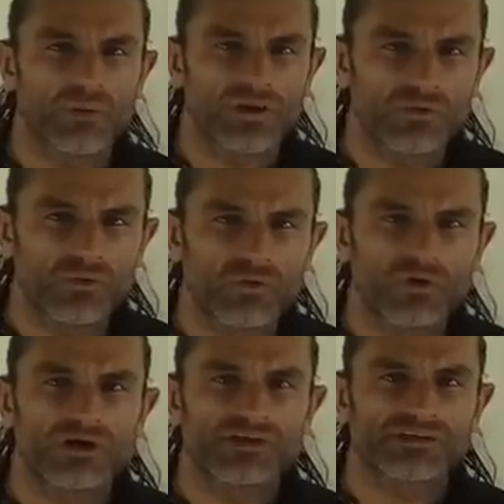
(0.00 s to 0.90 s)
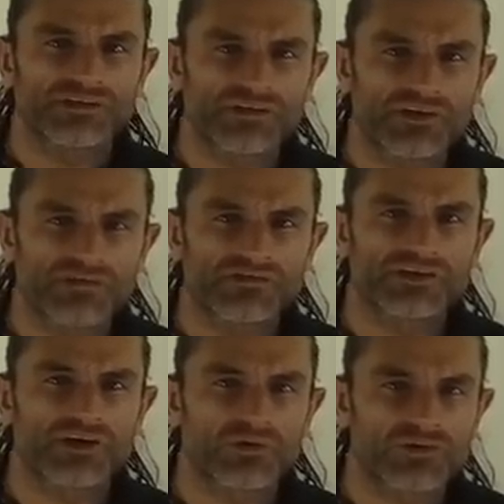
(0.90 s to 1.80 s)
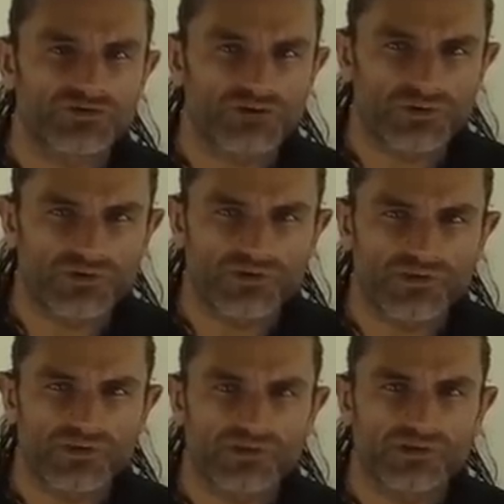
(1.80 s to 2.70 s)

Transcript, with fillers: we all deserve to know the truth.